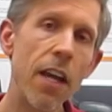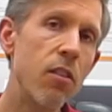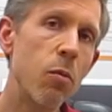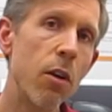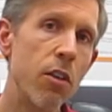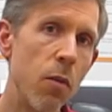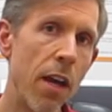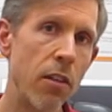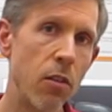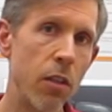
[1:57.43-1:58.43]
That's where you
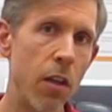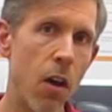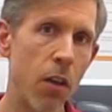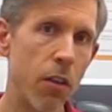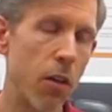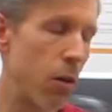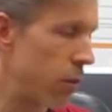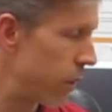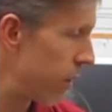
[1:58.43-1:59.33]
enter the auth code.